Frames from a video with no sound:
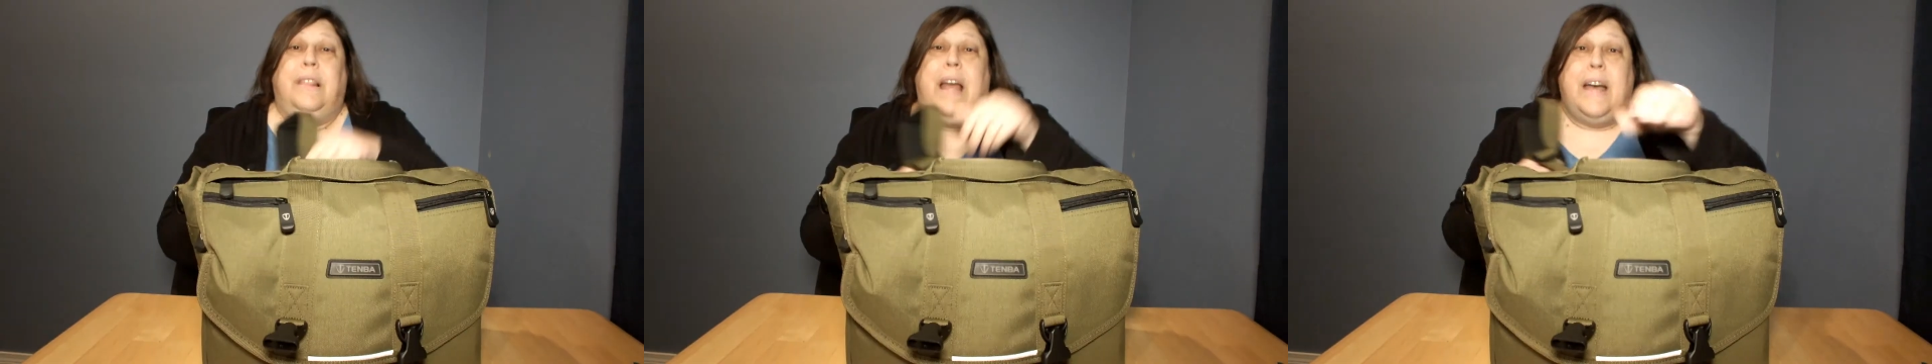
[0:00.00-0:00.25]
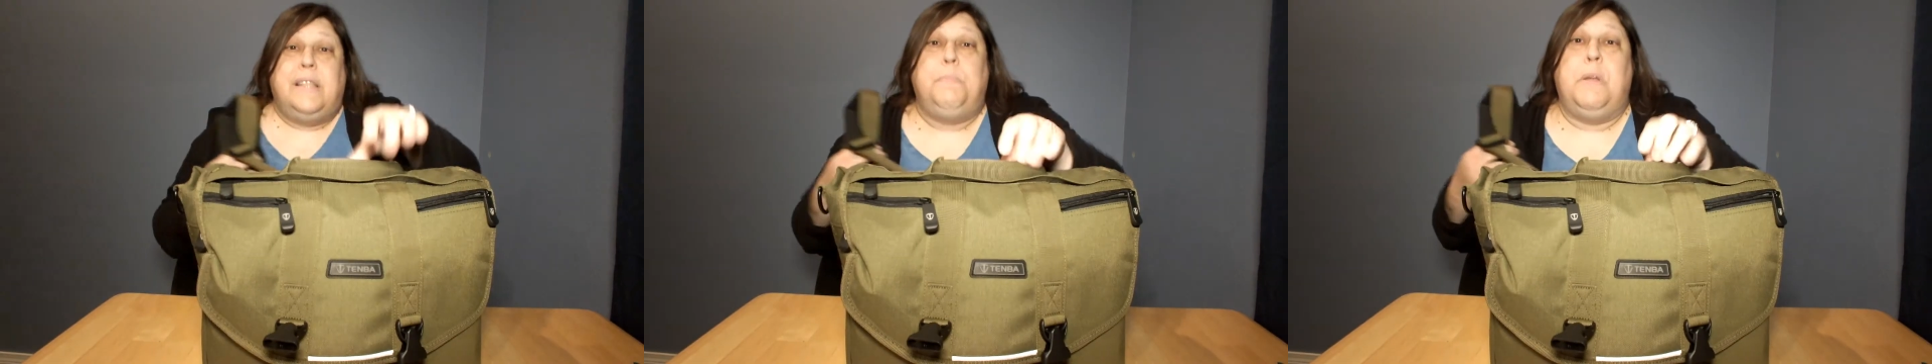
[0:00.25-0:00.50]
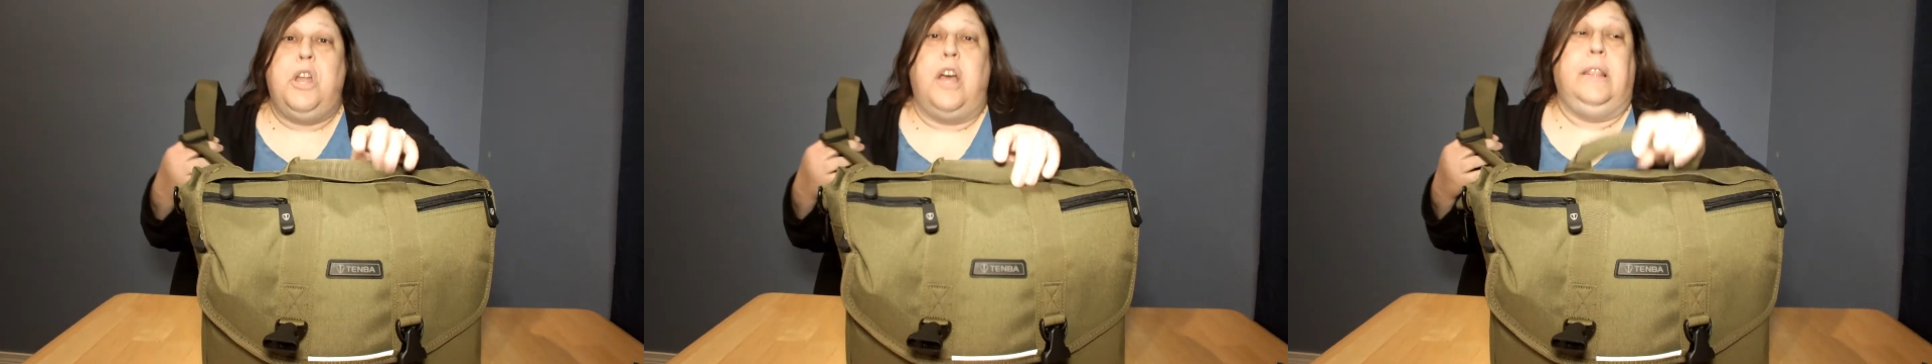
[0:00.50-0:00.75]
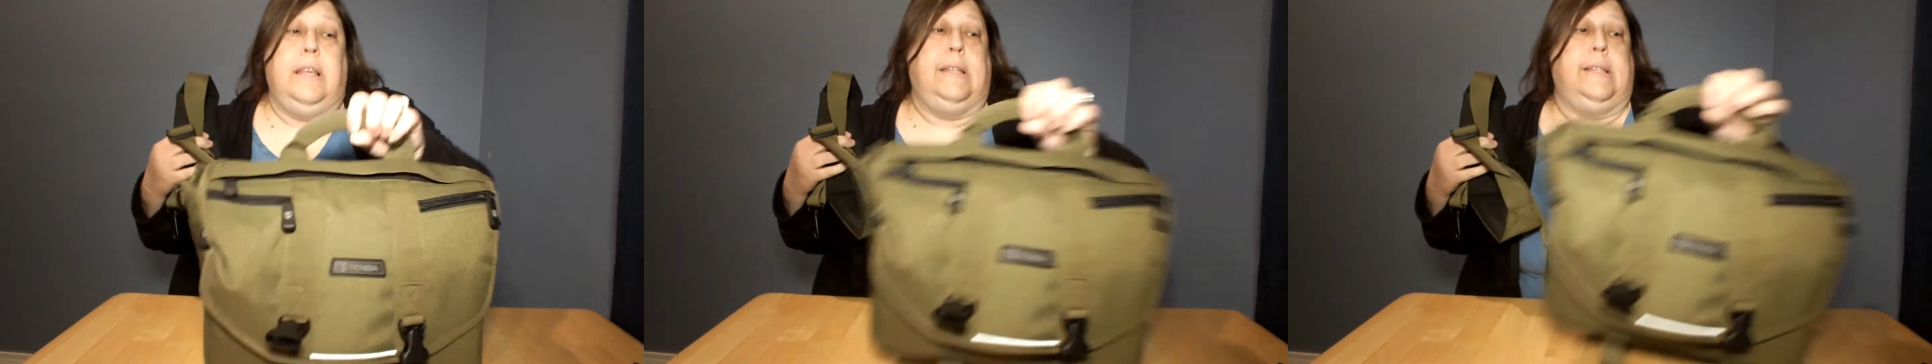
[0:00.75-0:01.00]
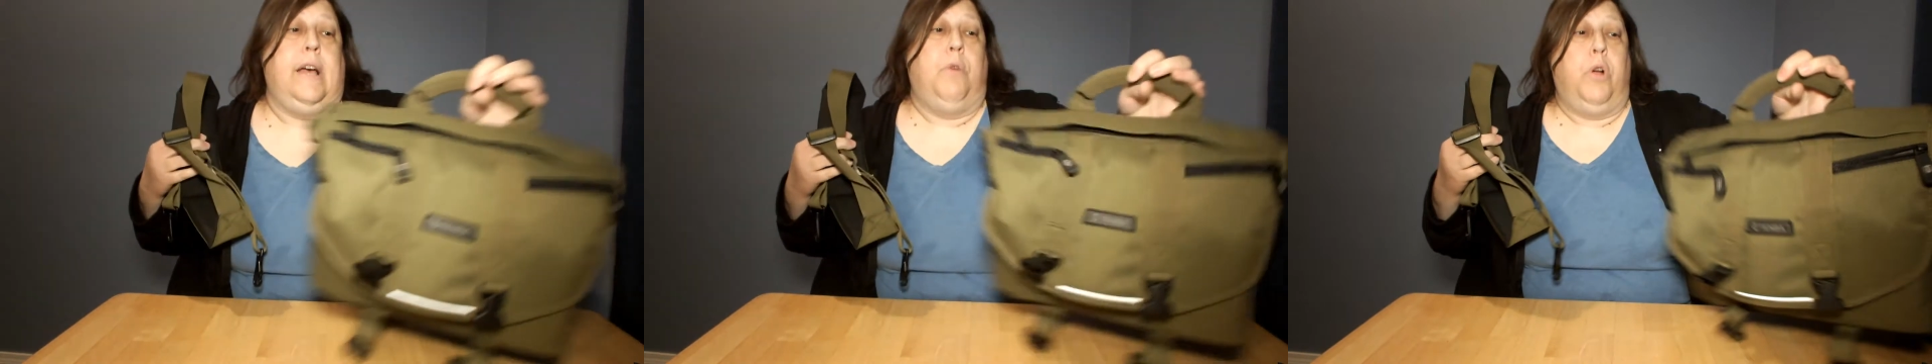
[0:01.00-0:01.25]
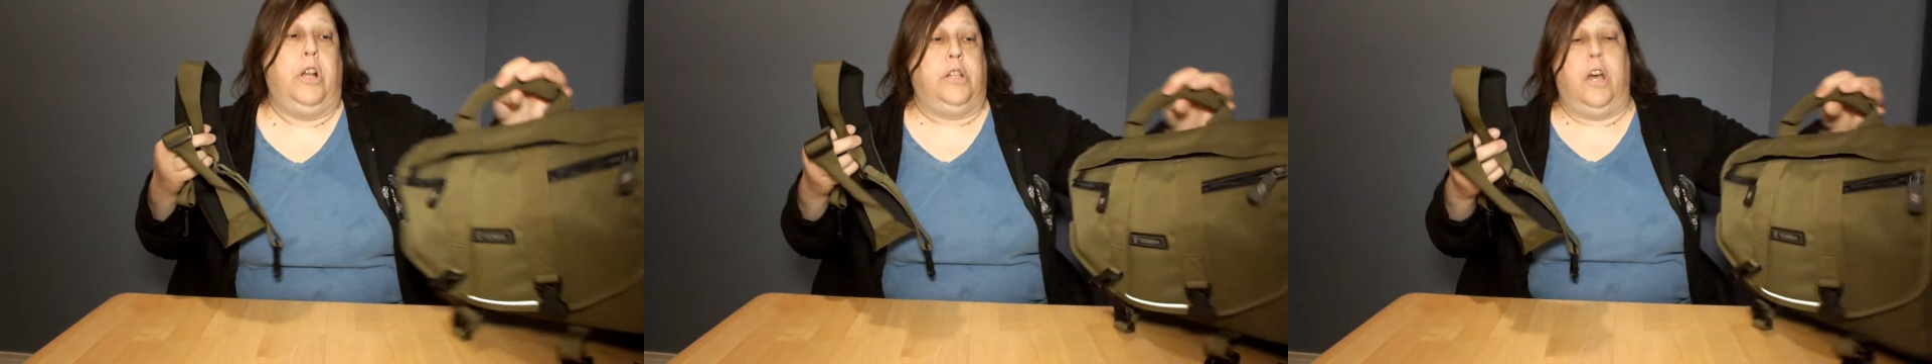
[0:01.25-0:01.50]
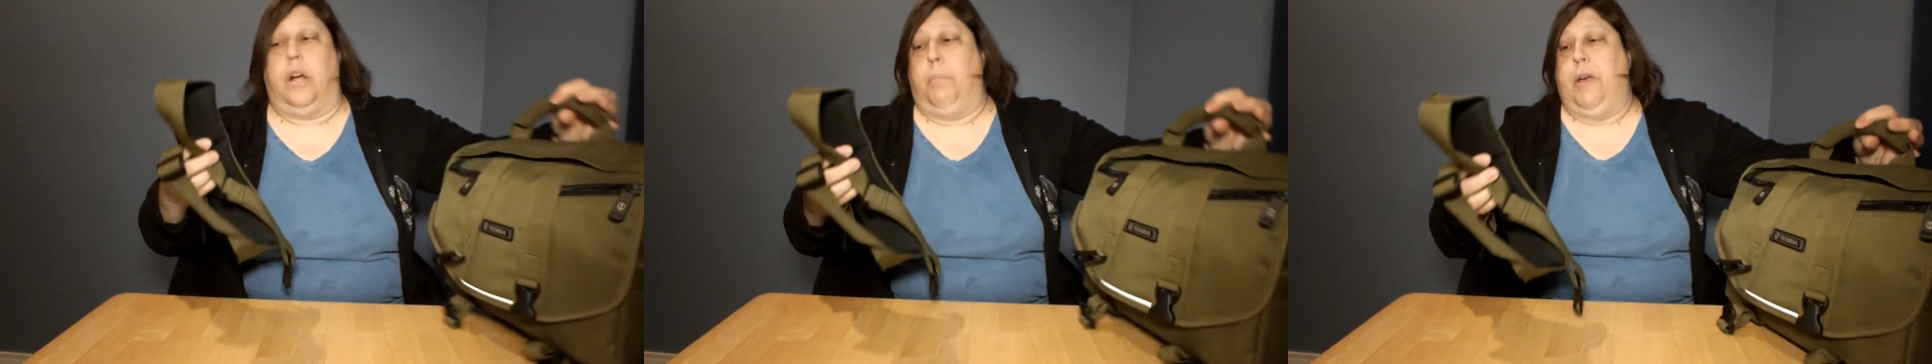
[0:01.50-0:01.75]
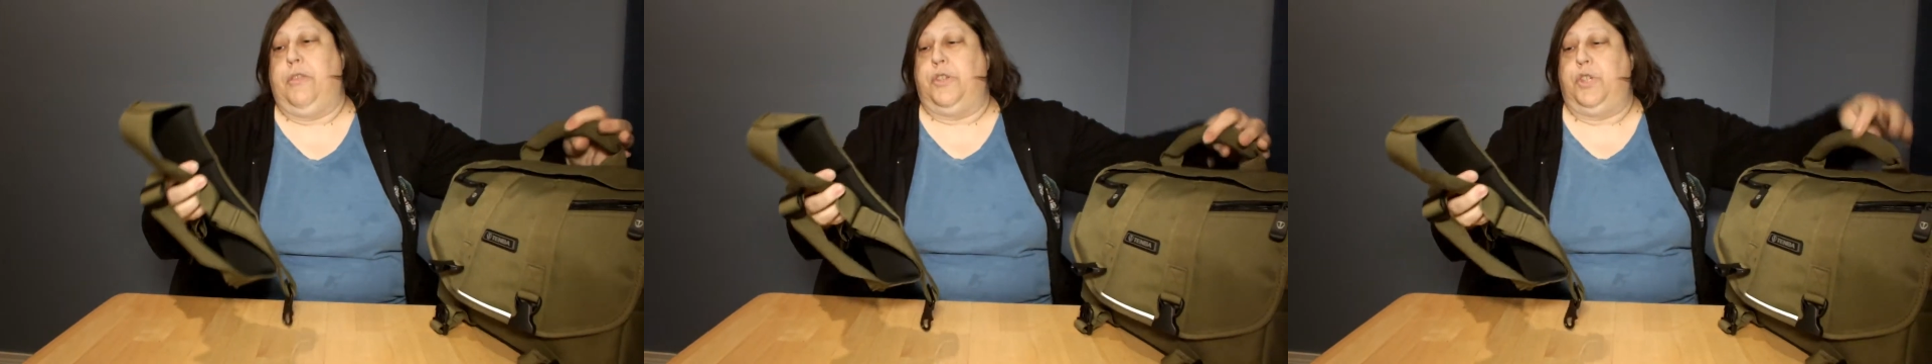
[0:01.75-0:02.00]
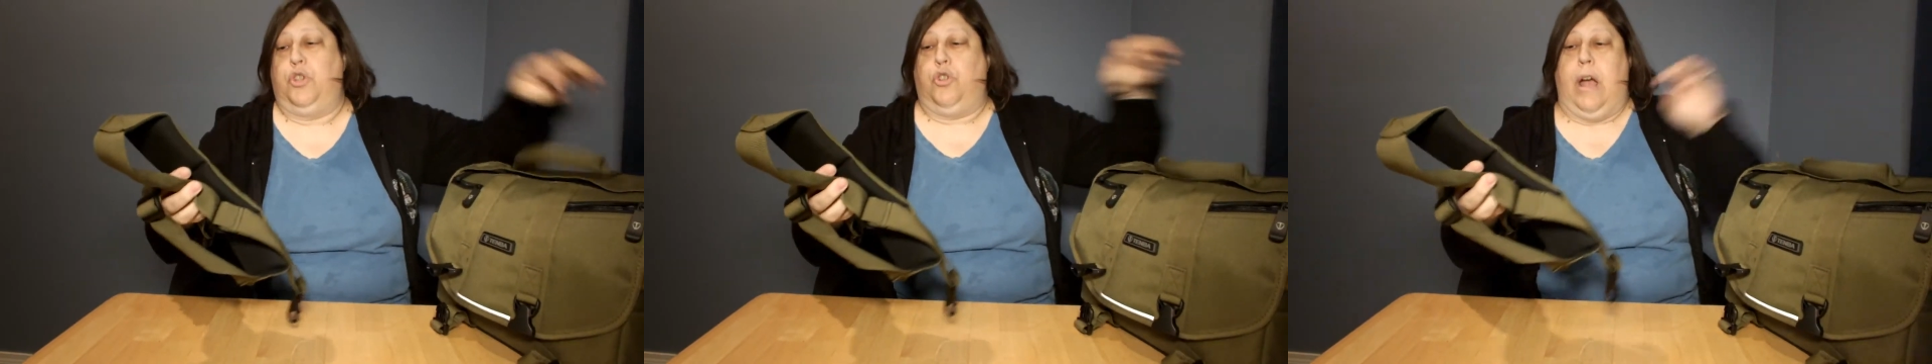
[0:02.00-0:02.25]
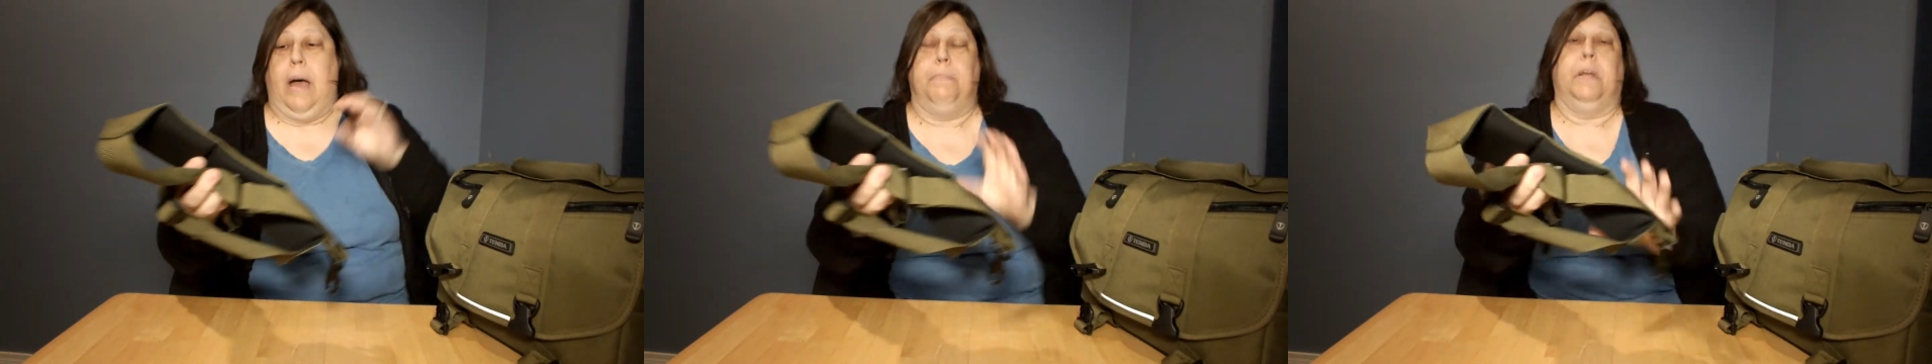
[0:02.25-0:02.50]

last but not least, I want to talk about the strap,